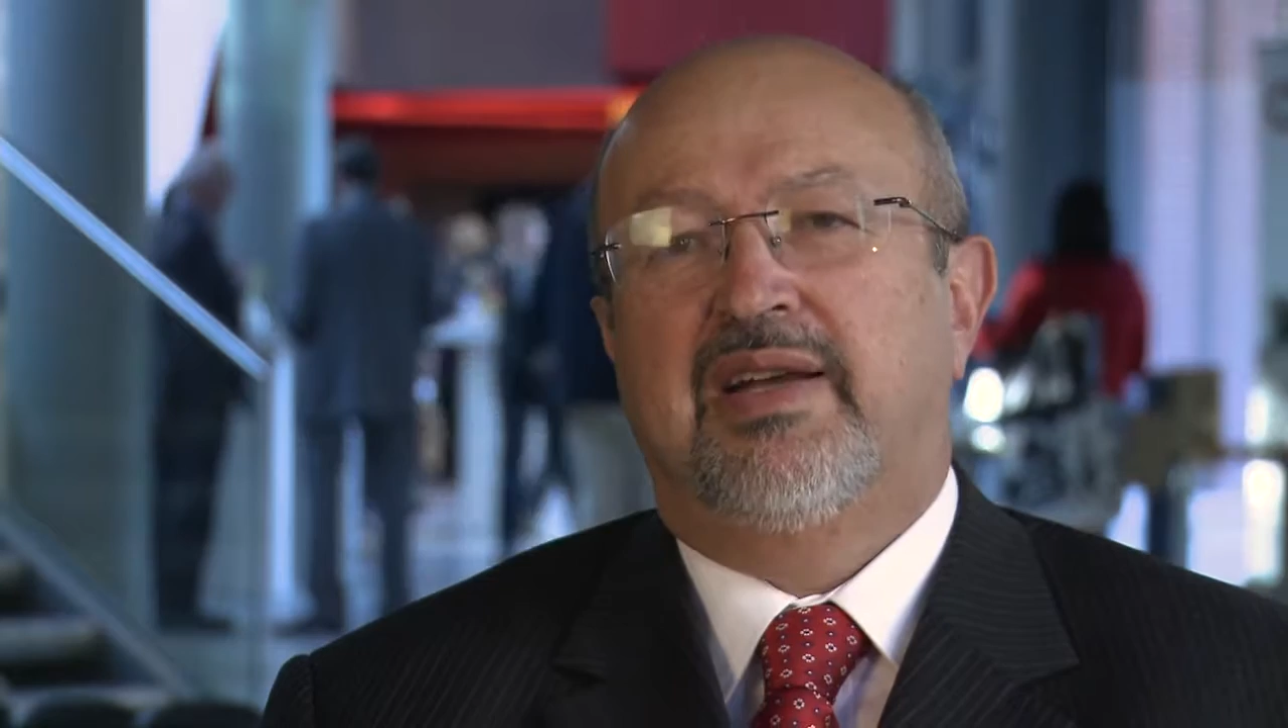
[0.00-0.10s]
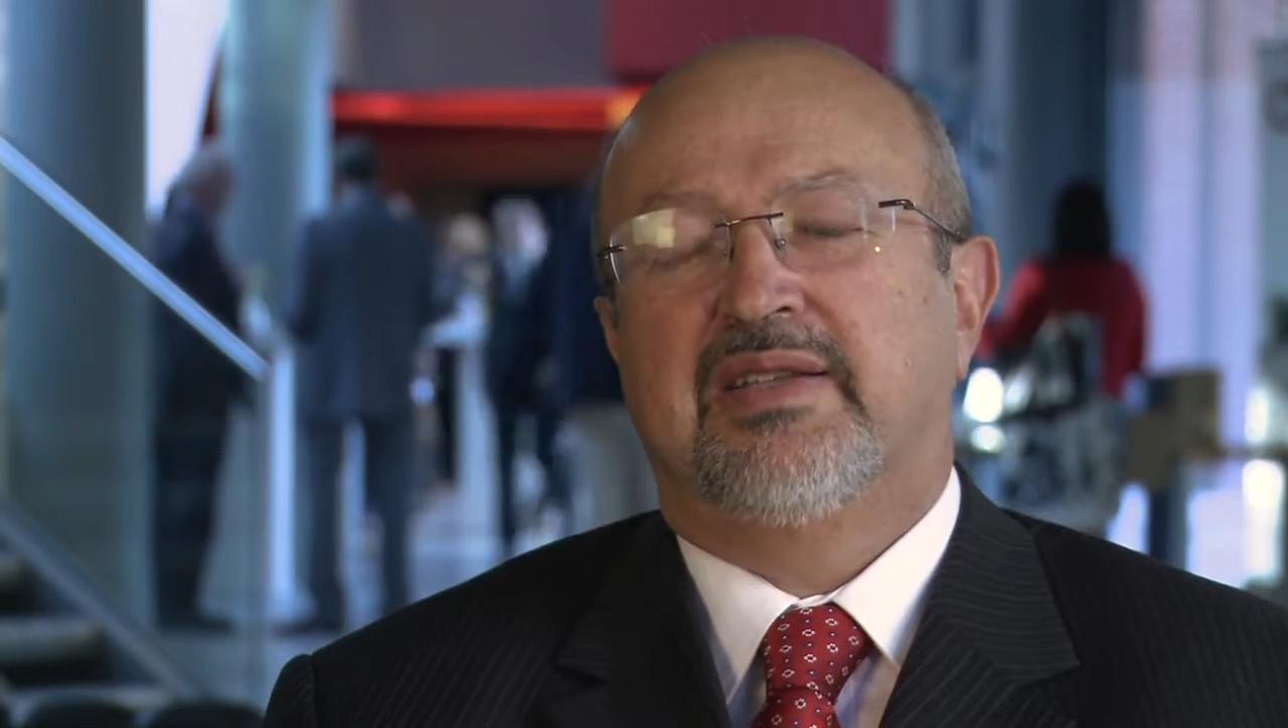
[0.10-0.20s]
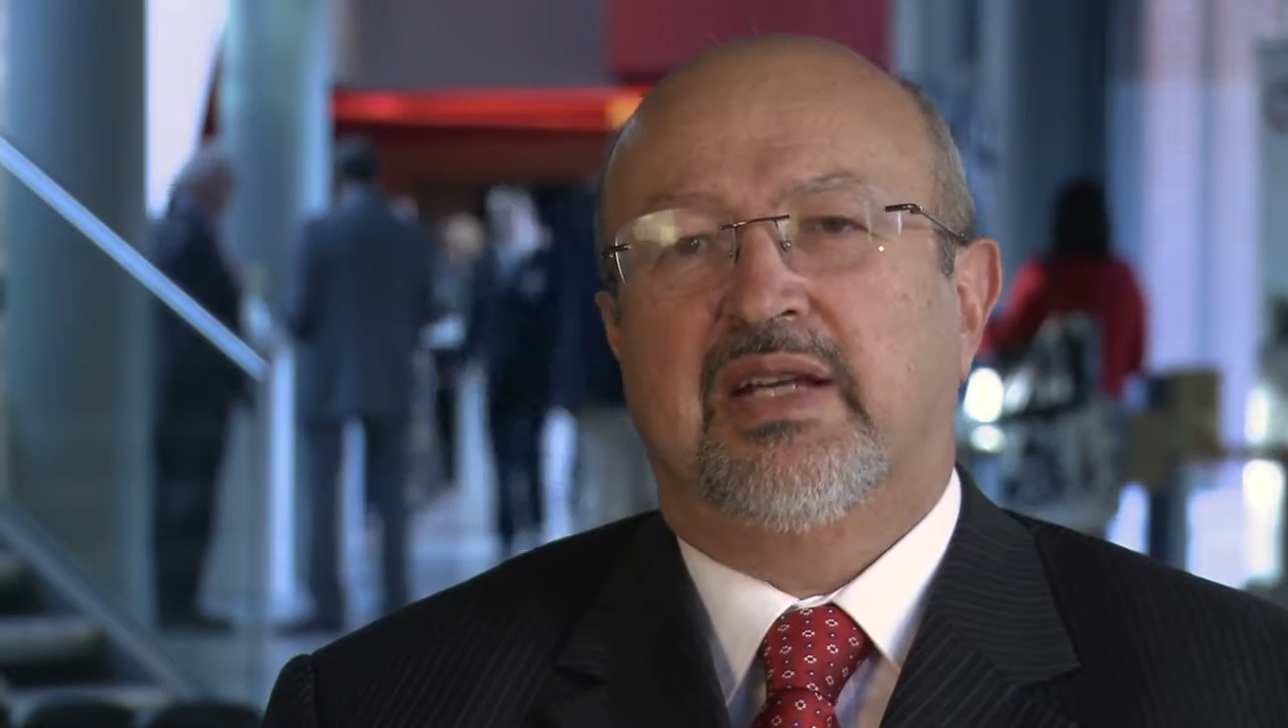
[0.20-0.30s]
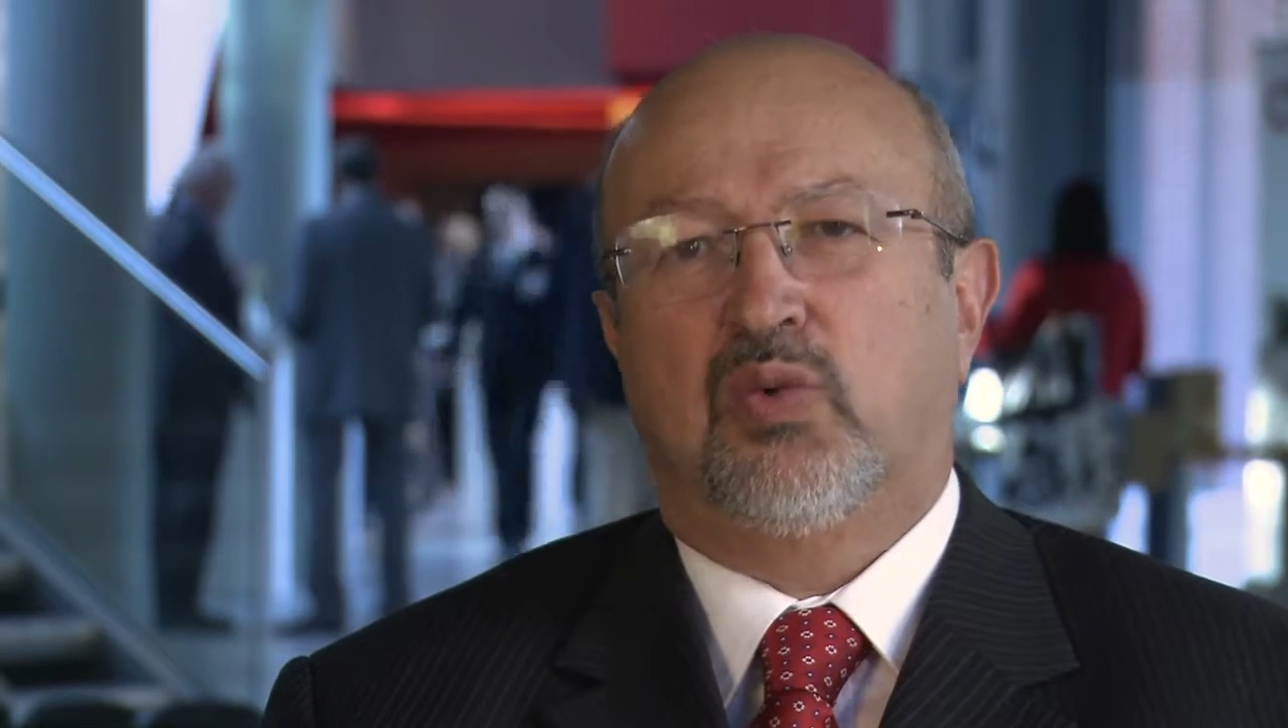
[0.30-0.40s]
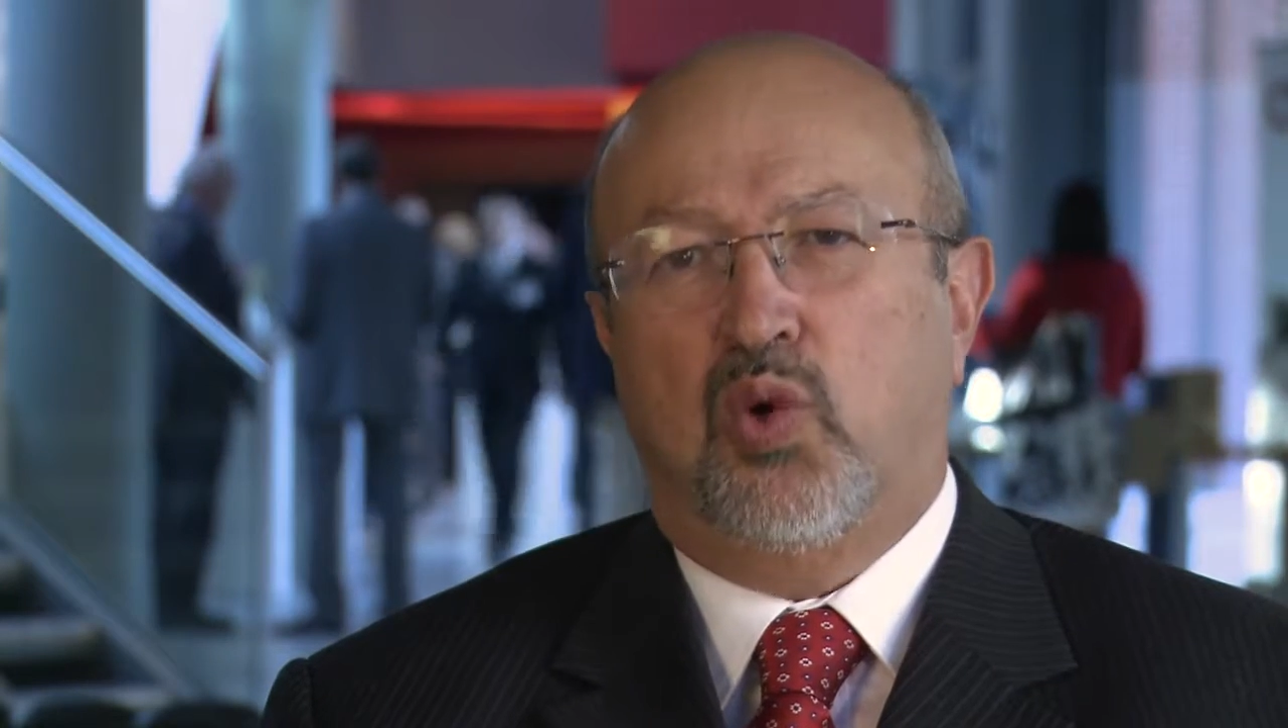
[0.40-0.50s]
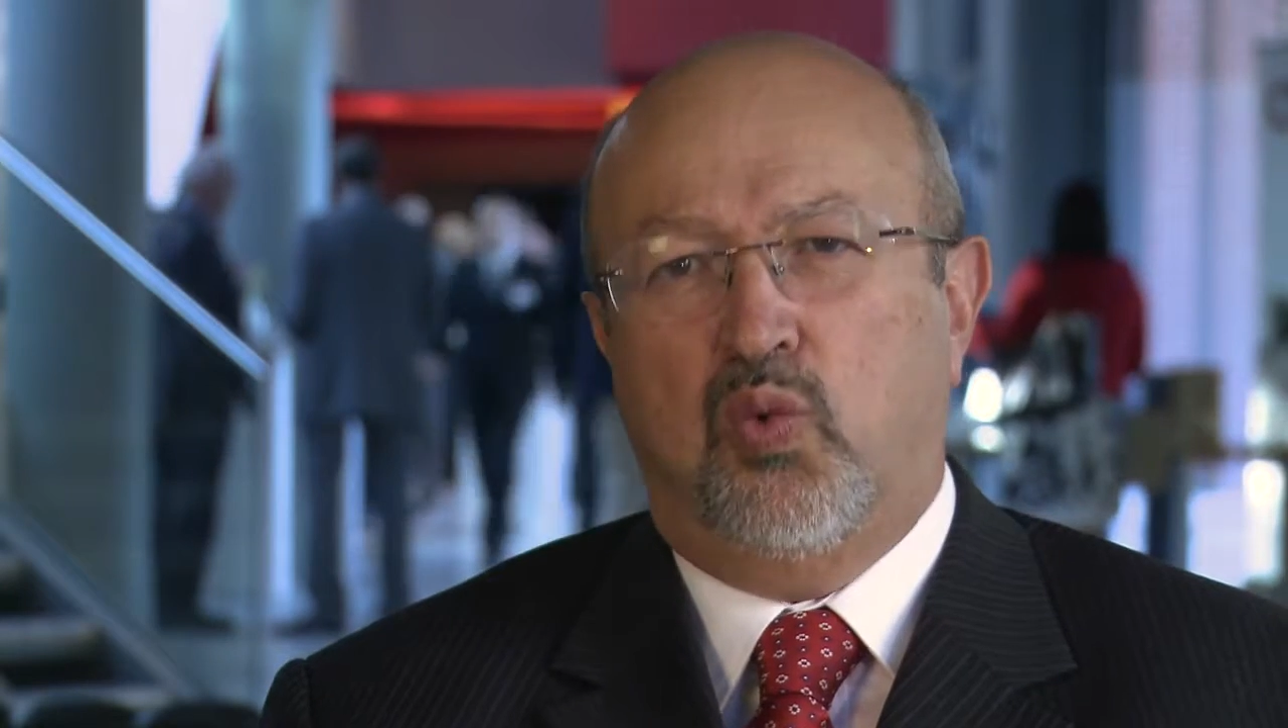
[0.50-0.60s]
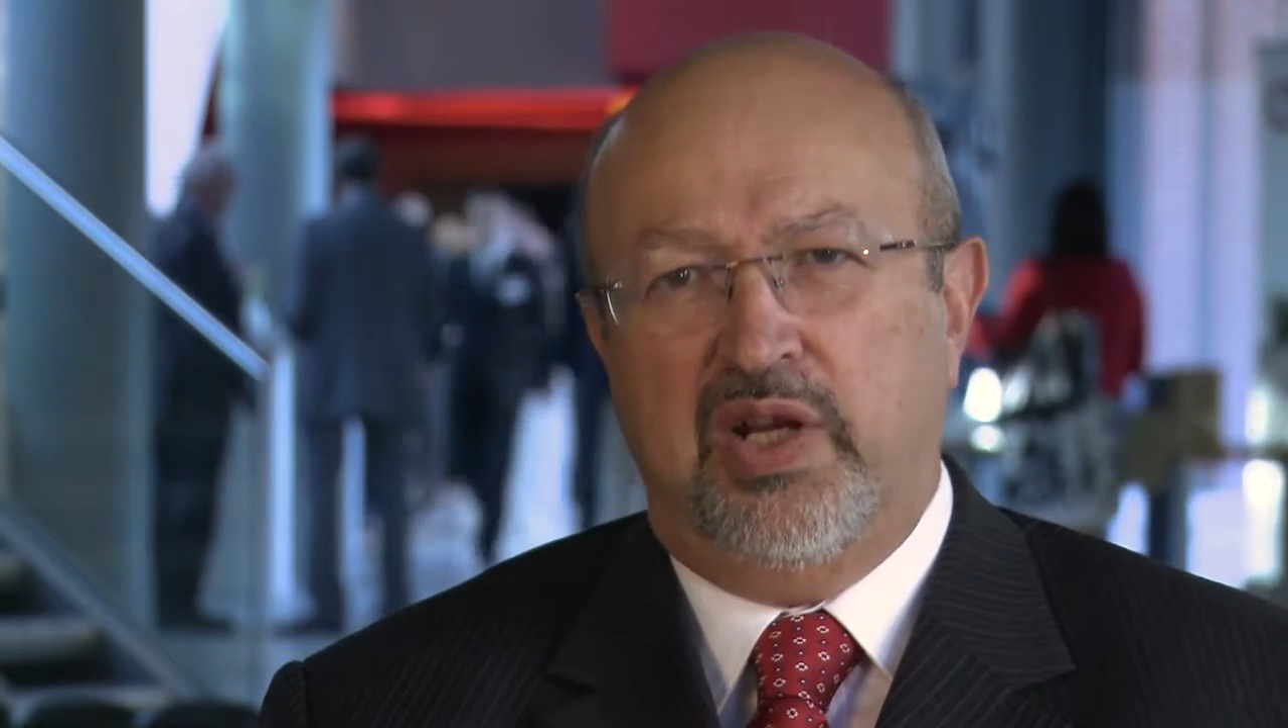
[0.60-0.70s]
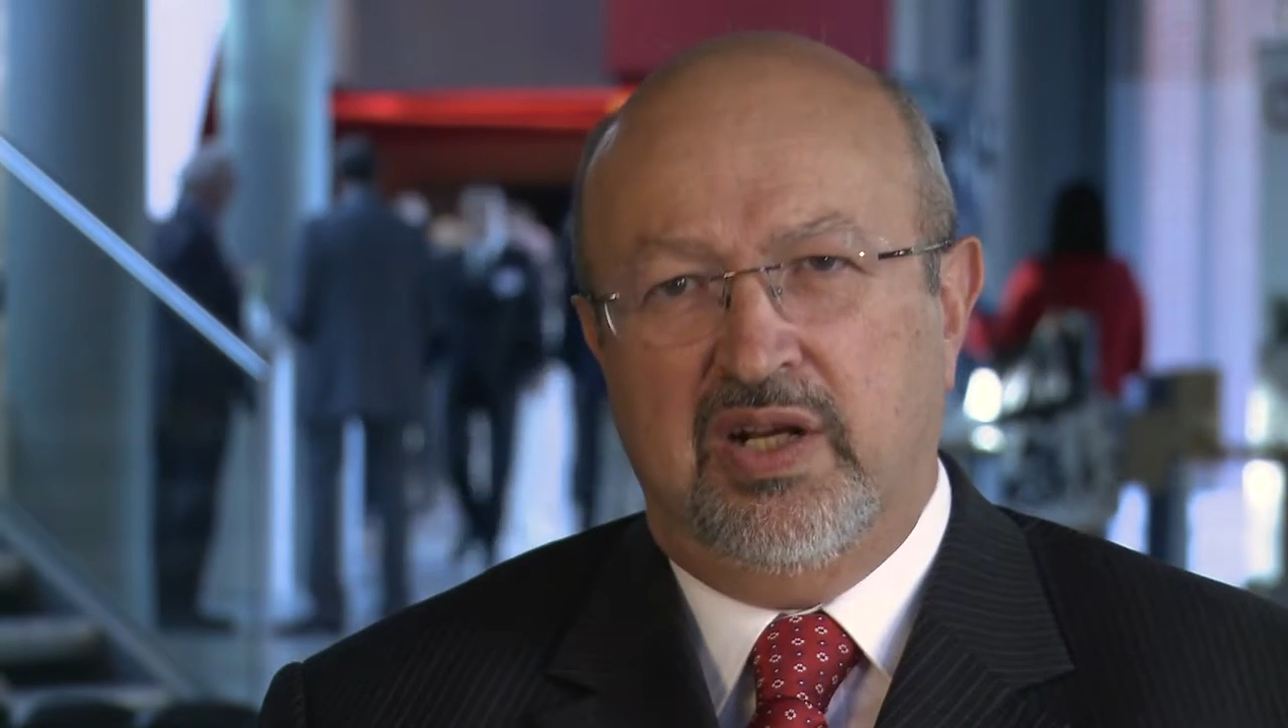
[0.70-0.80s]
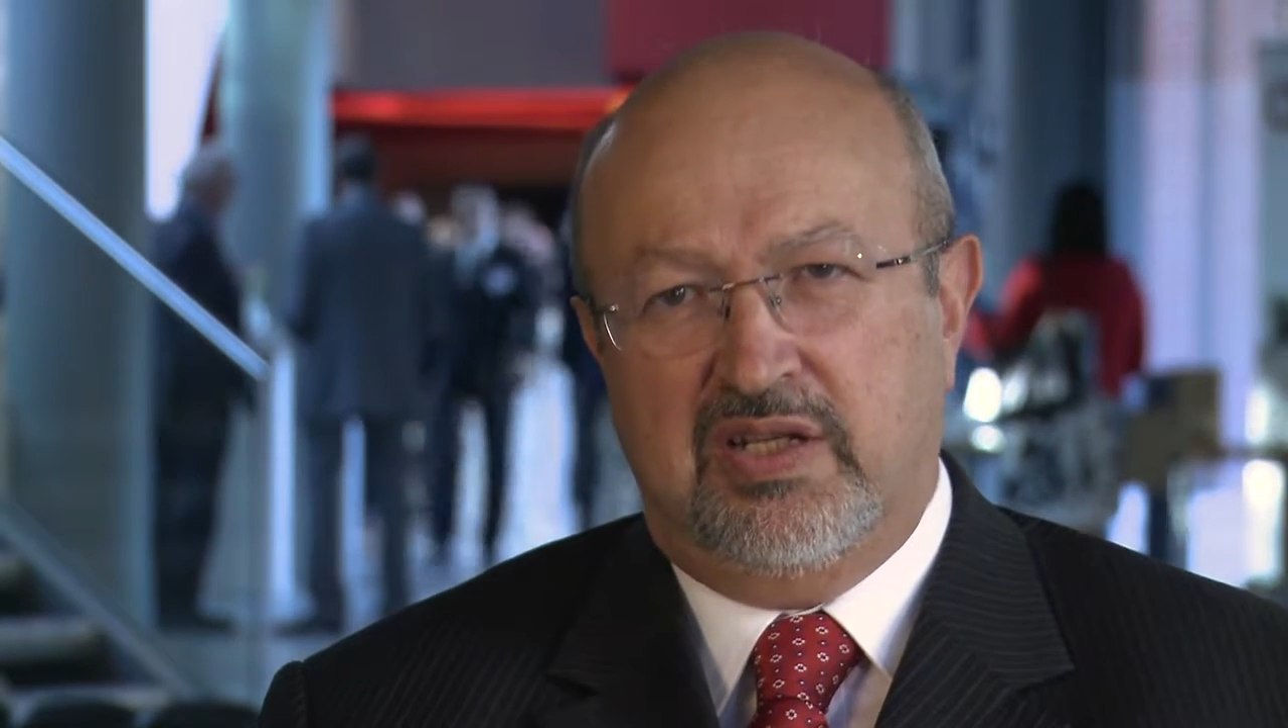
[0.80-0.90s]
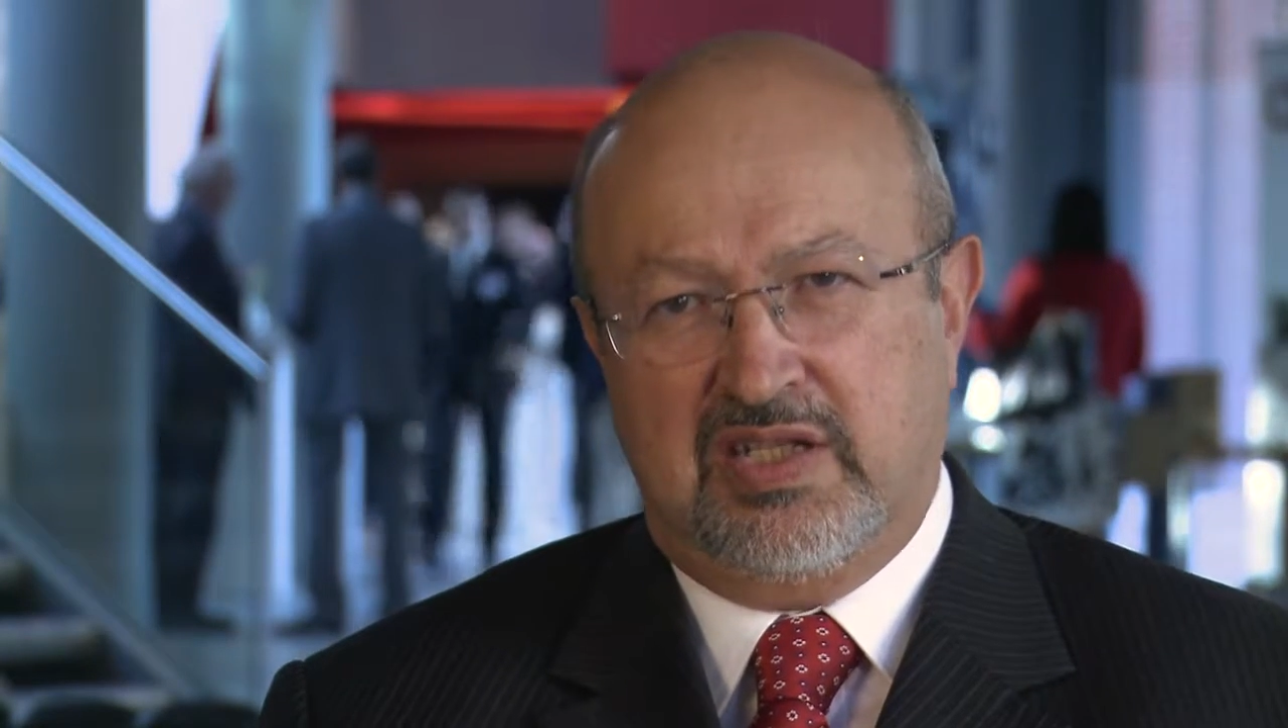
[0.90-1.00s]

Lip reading: that we will